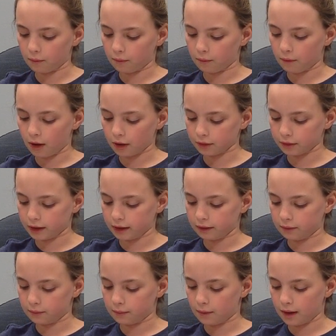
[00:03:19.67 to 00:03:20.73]

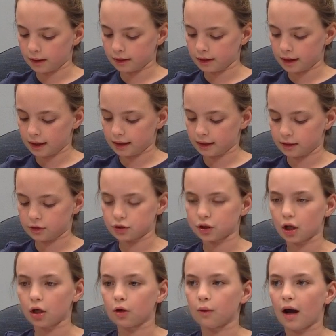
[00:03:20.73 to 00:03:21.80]
Watering 1A and Do,
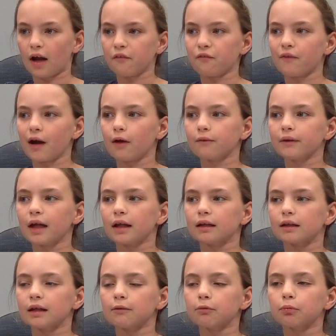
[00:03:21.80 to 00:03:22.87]
I found that
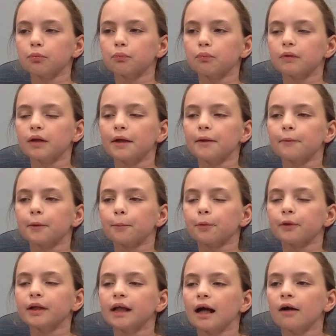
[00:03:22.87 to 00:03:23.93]
they were
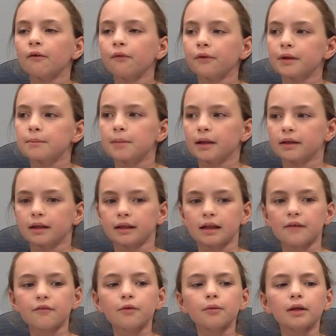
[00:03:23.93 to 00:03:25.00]
pretty healthy, but they
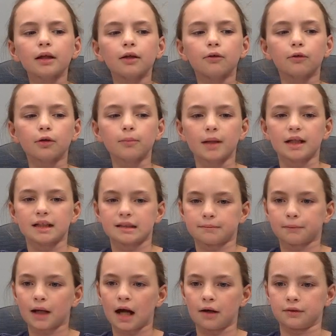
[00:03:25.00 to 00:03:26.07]
never really grew many
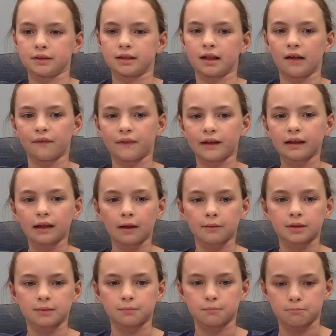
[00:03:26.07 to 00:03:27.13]
sprouts, and I think that
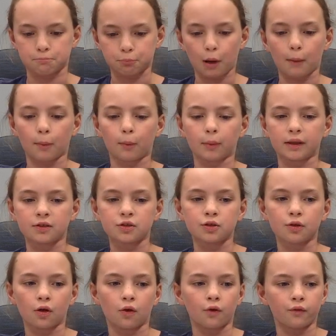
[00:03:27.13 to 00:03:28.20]
was probably due
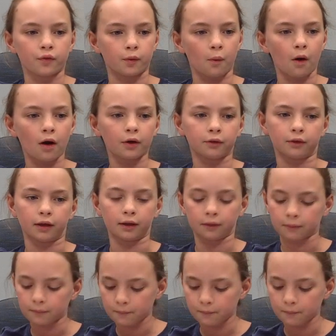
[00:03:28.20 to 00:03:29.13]
to overwatering.